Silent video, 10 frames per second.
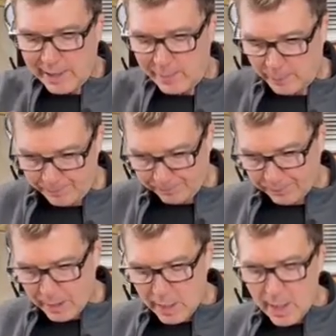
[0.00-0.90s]
on camera.
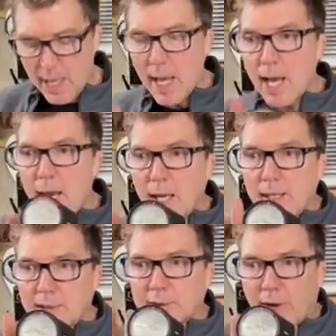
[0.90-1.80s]

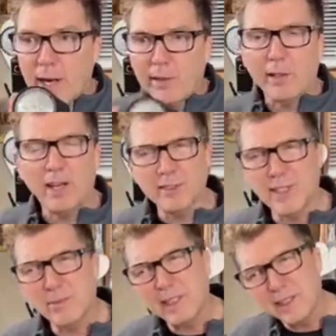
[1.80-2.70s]
And it's firing, and all of a
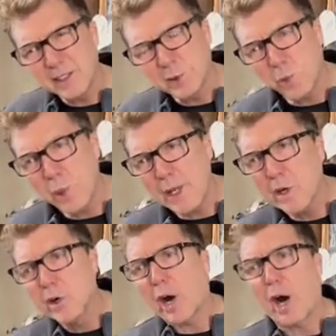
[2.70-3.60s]
sudden I'm getting this
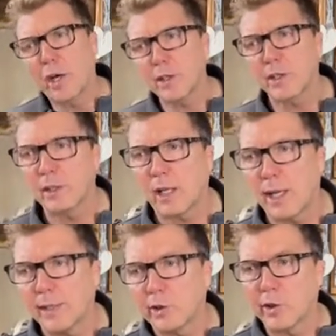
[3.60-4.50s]
weird
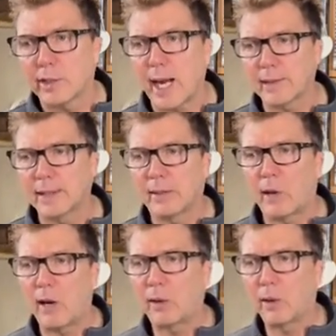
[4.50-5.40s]
underlight during
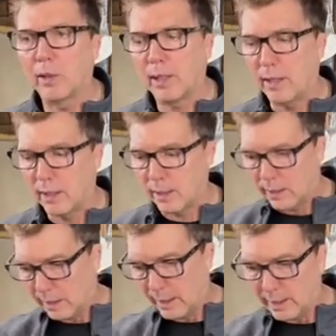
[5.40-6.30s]
cocktail hour
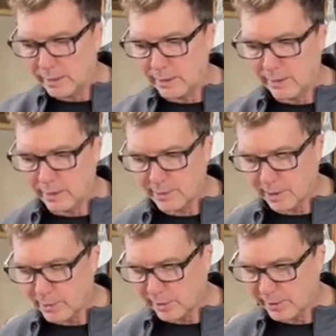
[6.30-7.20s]
on our
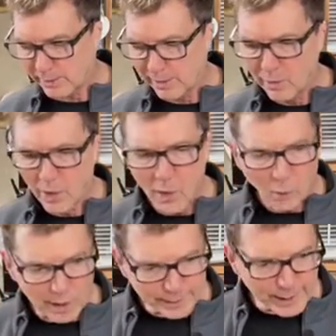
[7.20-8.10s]
subjects. I'm like,
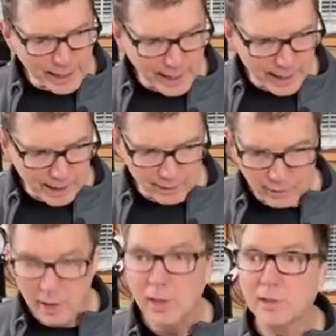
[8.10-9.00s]
what the
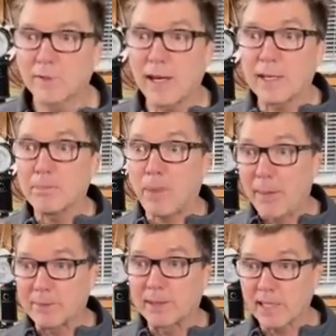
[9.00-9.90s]
hell? So finally I
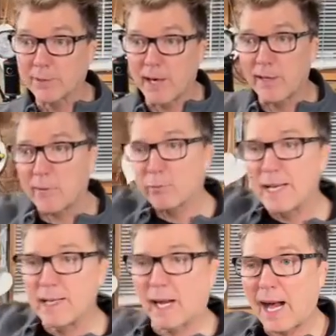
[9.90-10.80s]
popped the test fire and I
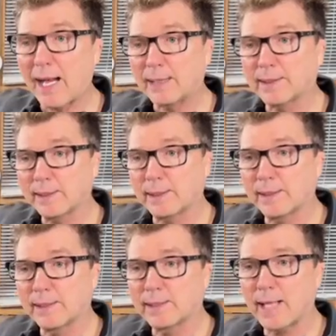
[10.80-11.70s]
realized
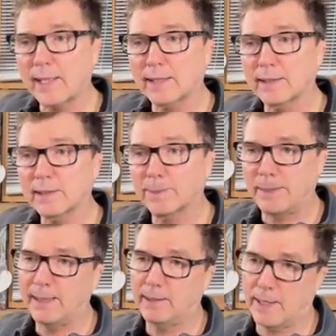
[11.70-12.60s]
the second
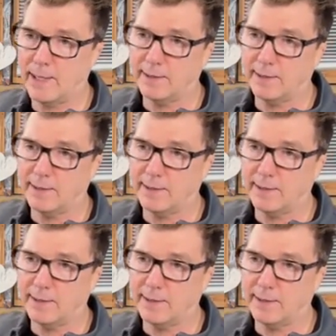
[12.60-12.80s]
speed